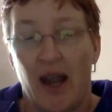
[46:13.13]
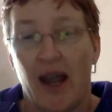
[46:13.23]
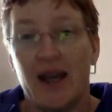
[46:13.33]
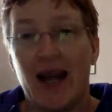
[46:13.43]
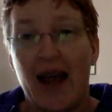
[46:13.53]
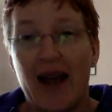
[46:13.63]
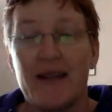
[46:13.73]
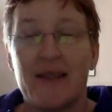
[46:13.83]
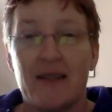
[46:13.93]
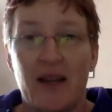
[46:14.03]
And
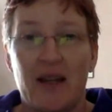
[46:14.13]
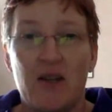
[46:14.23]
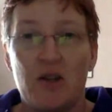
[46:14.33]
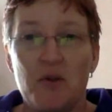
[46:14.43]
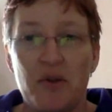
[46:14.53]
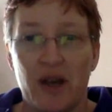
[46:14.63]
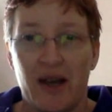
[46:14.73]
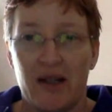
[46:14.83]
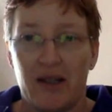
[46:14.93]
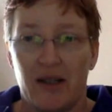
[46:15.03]
as they do
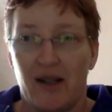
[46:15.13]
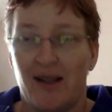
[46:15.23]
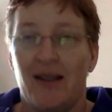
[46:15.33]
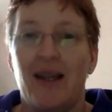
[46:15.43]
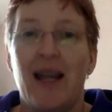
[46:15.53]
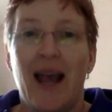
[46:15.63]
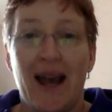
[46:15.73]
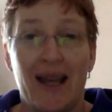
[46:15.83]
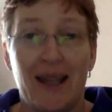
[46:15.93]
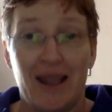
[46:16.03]
that, they
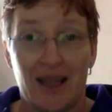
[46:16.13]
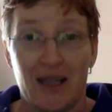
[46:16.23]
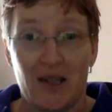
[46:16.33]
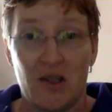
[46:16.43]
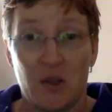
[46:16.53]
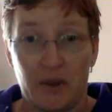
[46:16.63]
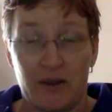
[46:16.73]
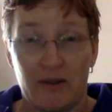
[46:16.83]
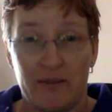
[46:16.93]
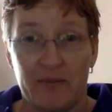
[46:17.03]
add things to it.